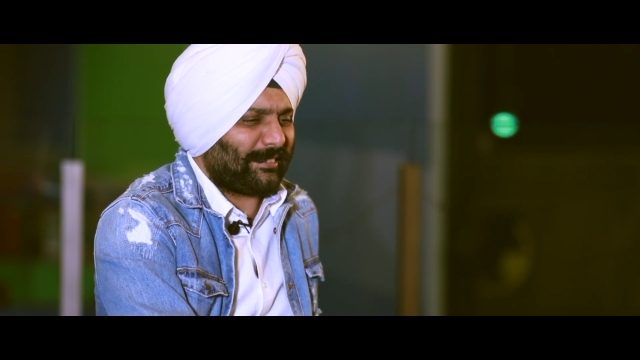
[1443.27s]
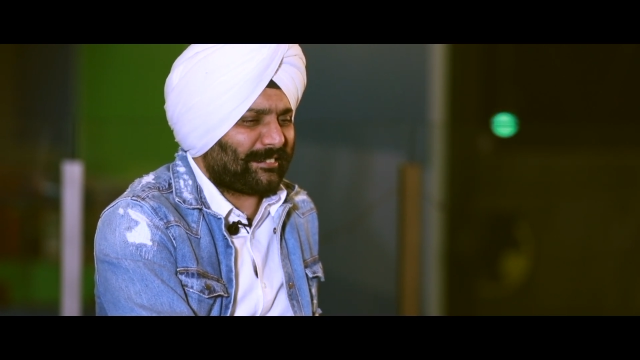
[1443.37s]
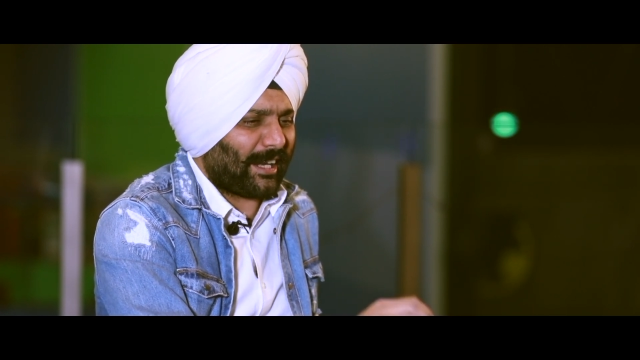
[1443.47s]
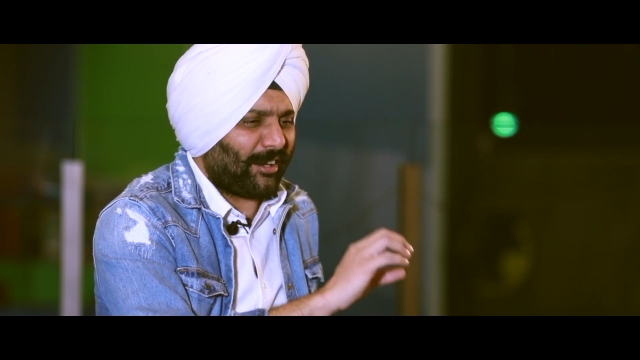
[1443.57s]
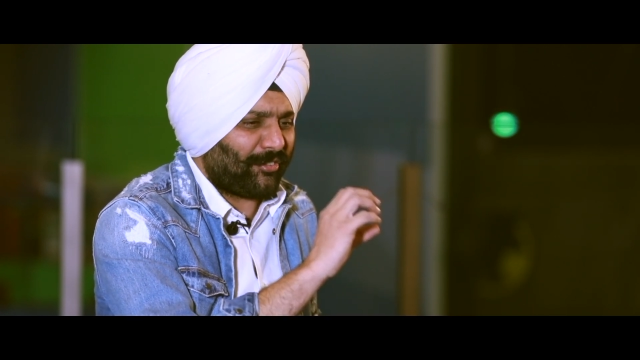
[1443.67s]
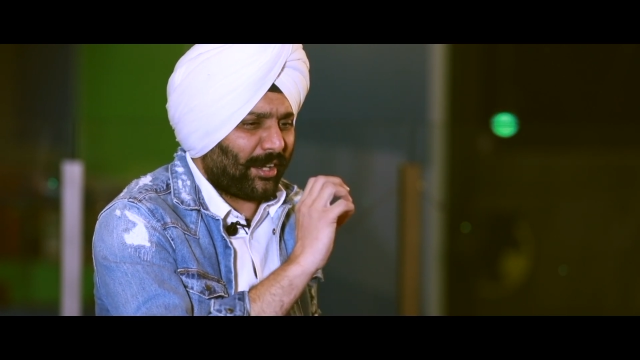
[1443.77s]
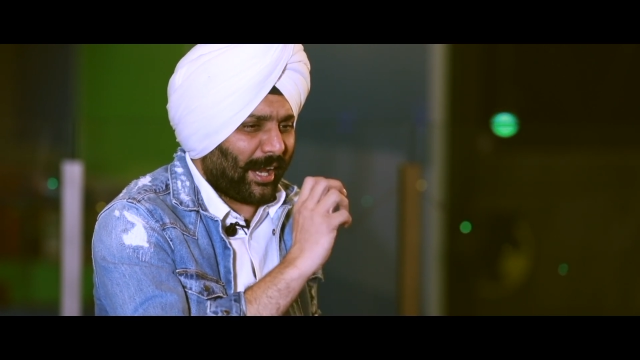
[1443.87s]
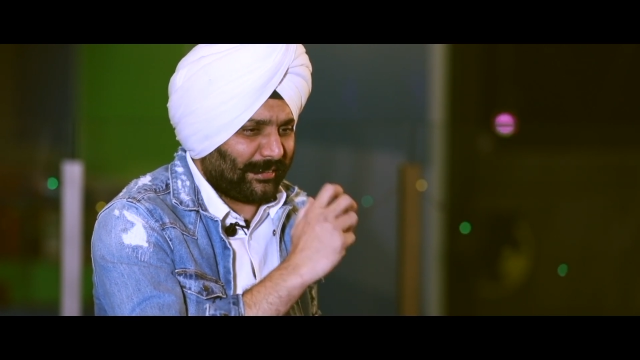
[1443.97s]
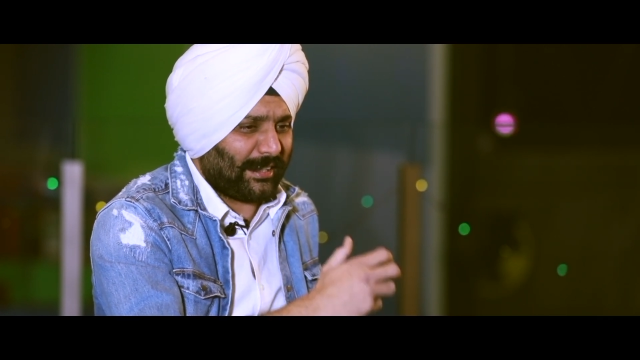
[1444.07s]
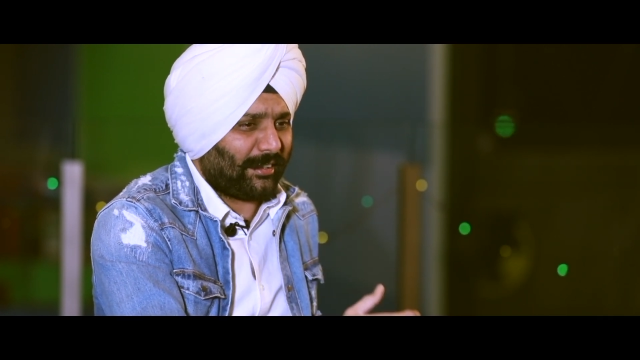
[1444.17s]
it's kind of
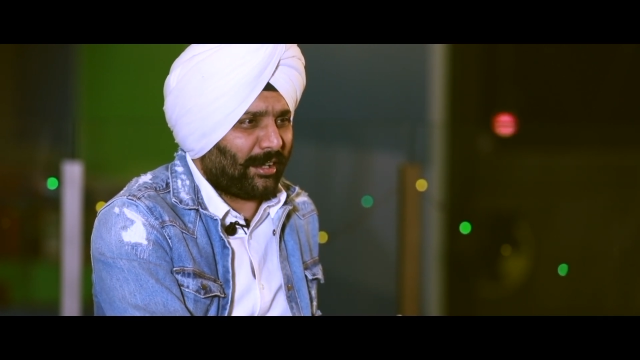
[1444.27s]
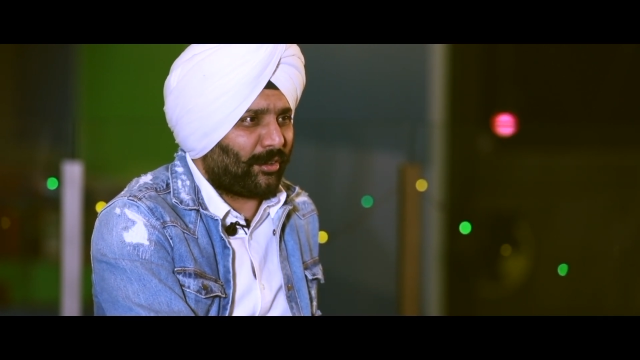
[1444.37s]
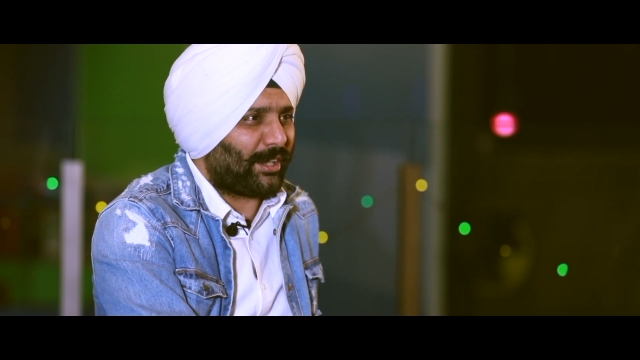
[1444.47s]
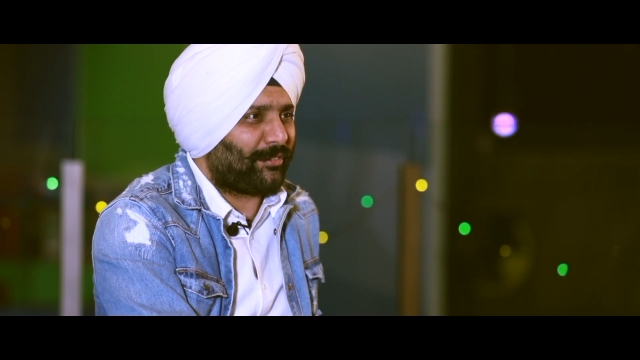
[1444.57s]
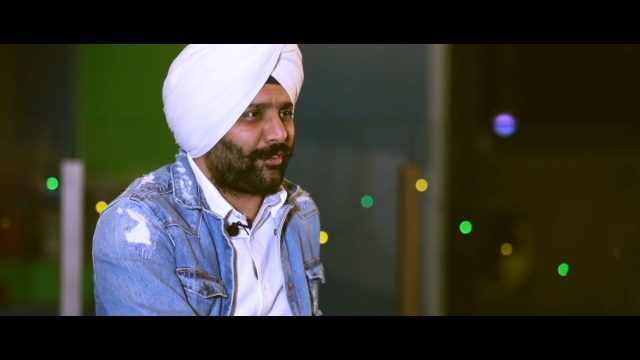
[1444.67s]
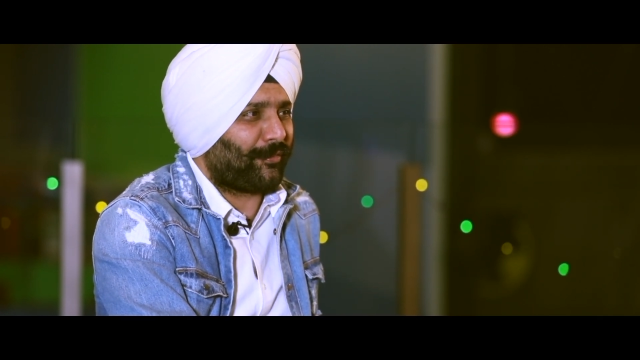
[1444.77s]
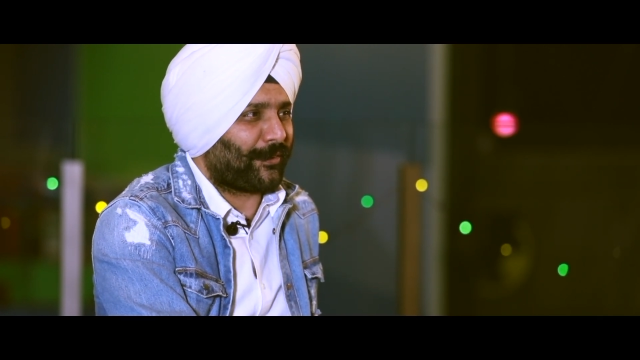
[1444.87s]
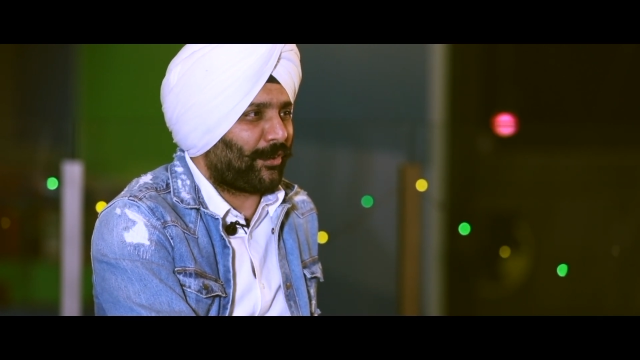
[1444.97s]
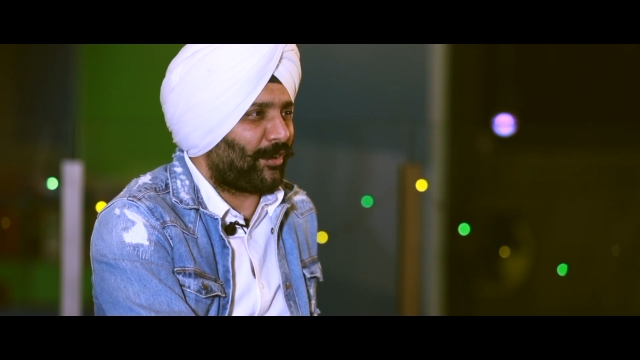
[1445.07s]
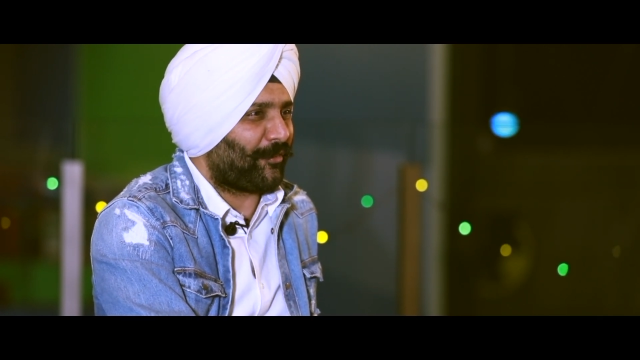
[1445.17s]
a headache nowadays
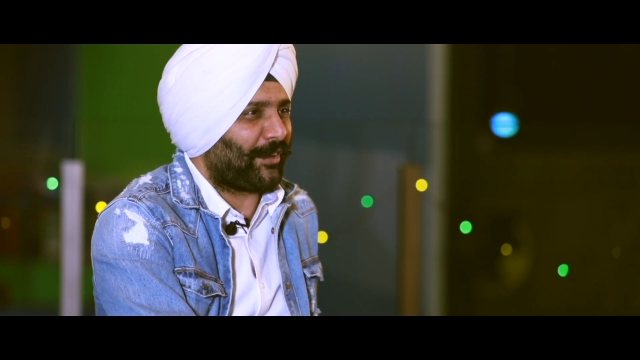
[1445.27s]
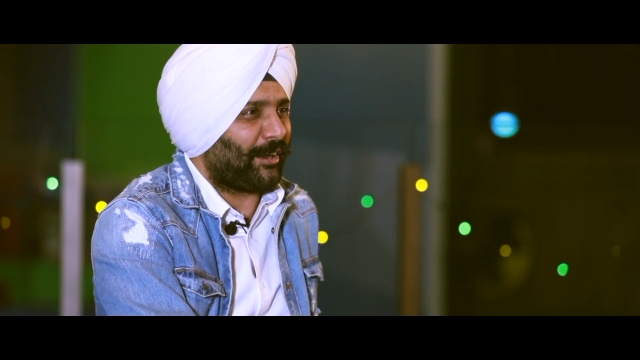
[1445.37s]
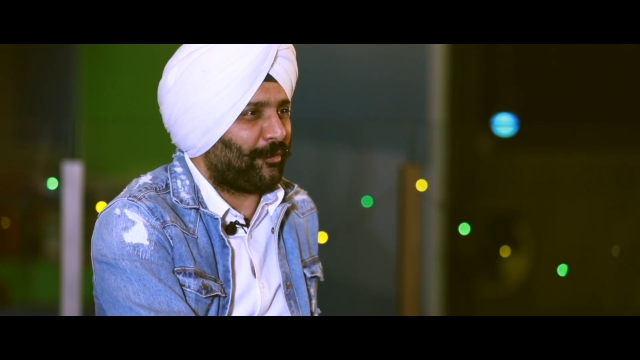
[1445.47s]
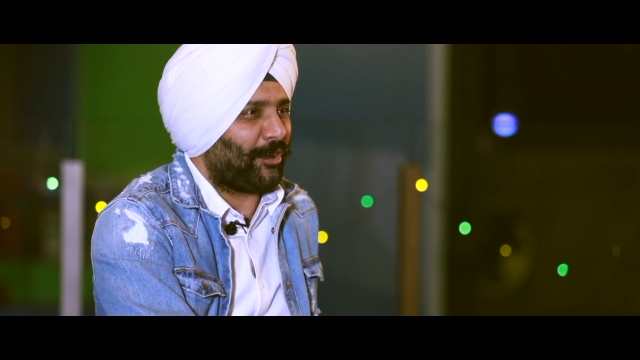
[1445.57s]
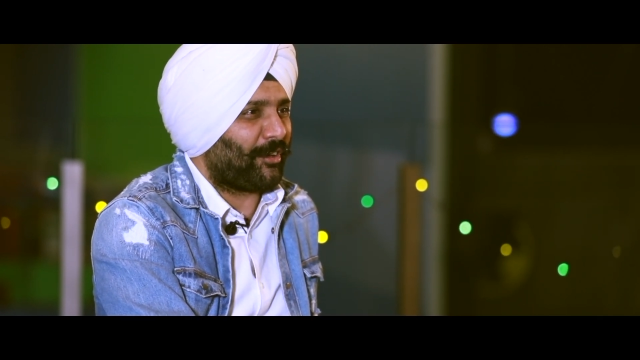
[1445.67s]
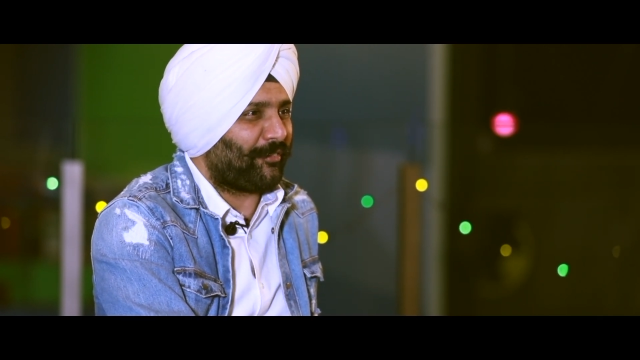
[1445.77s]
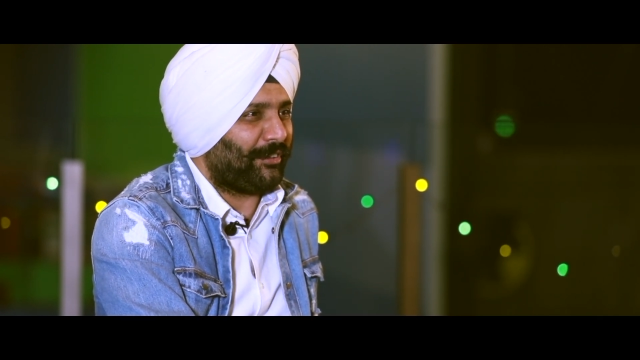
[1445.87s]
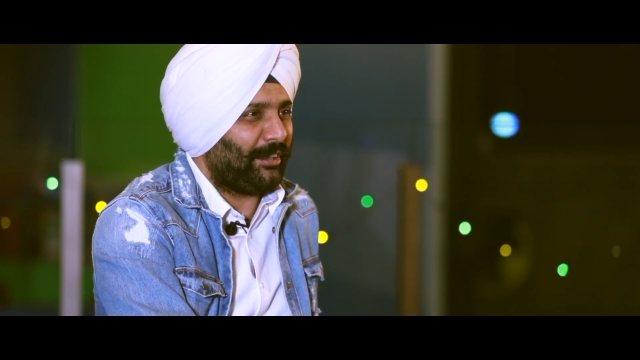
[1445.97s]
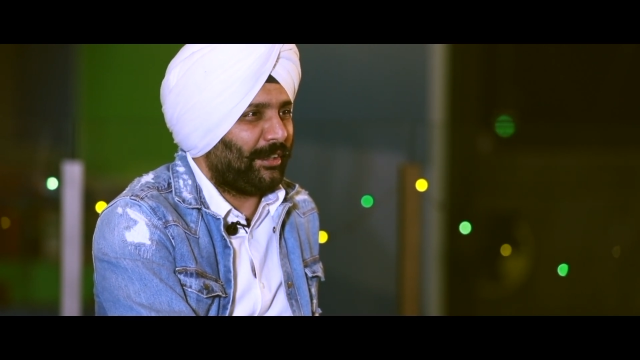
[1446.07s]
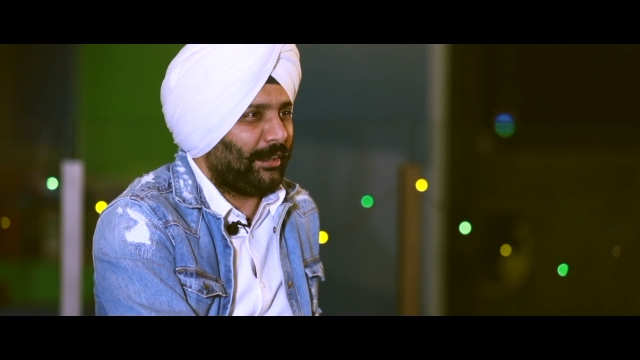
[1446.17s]
for a photographer and
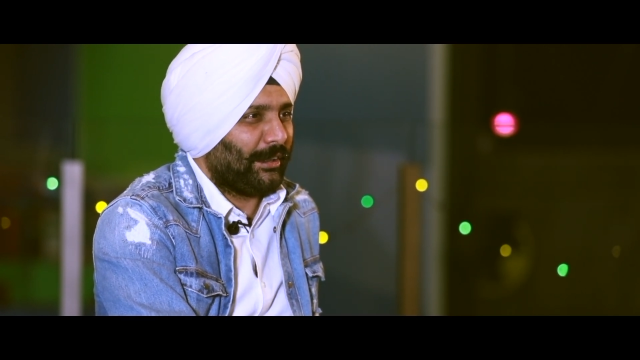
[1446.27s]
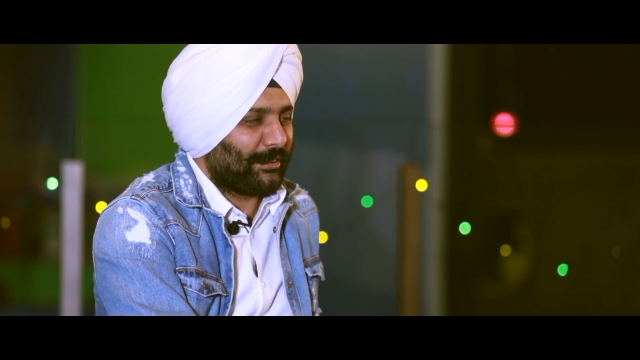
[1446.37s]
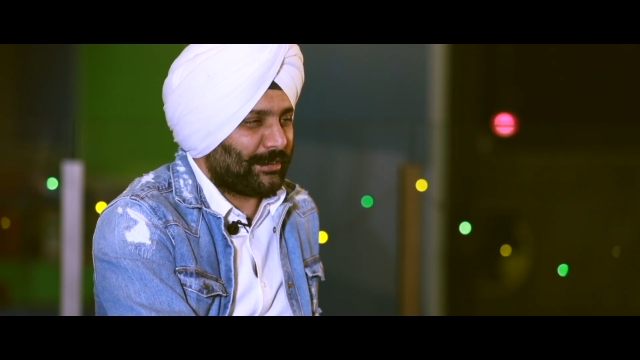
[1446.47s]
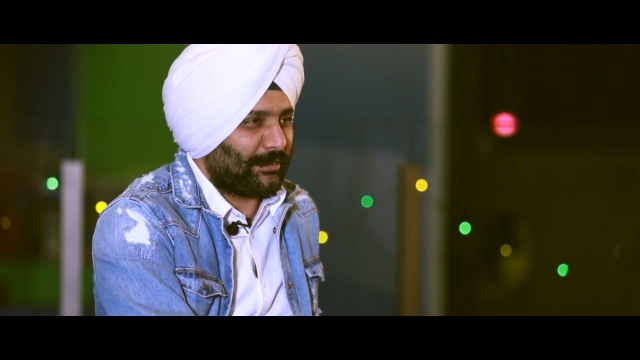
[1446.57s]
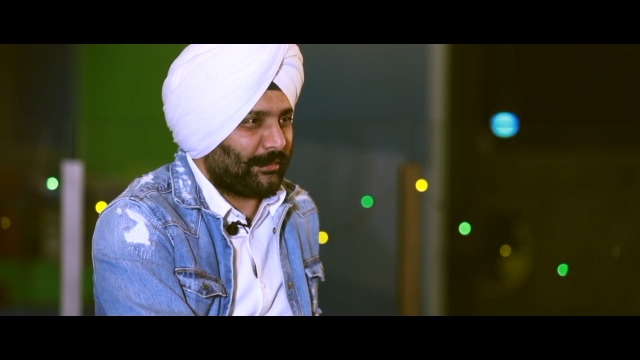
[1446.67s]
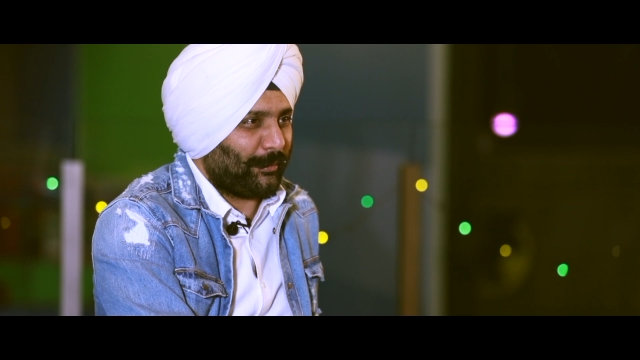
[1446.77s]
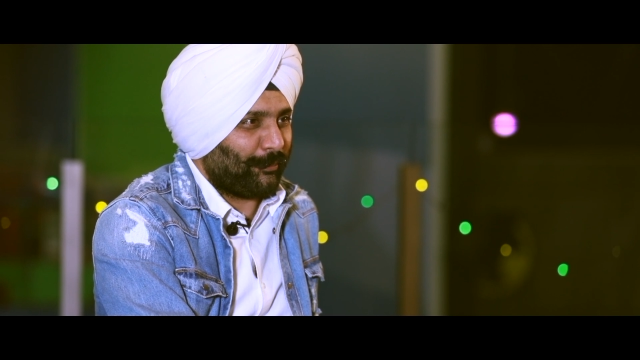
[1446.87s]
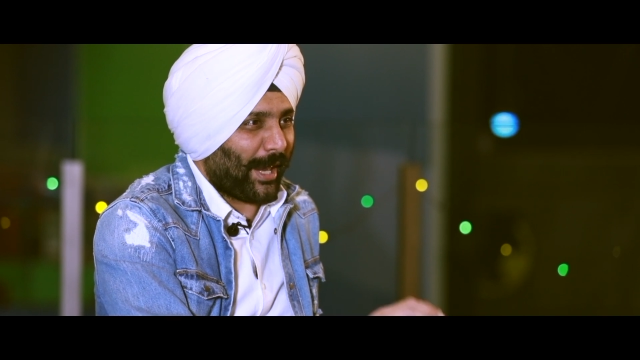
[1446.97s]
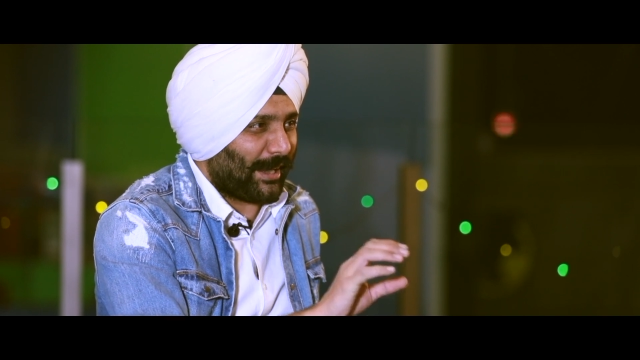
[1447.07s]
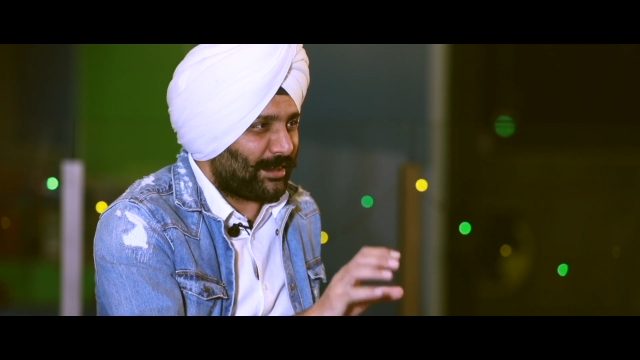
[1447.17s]
videographer
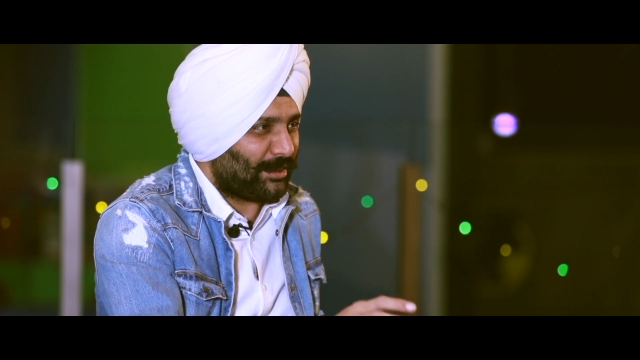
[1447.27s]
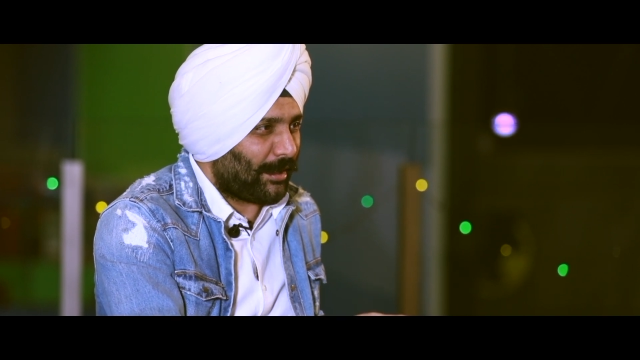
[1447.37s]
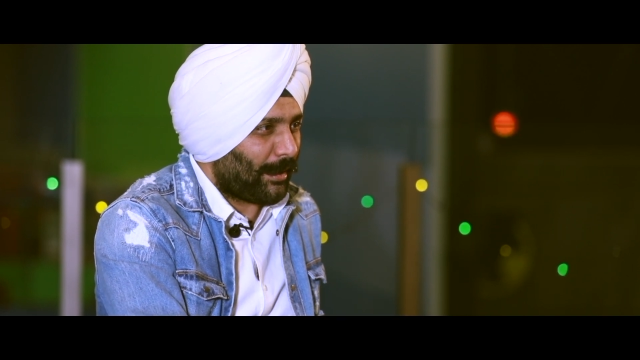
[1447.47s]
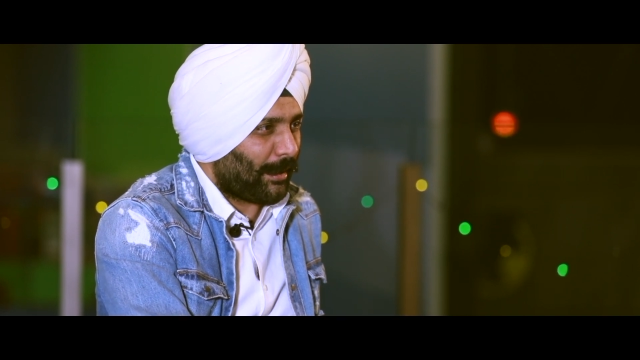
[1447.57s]
to manage.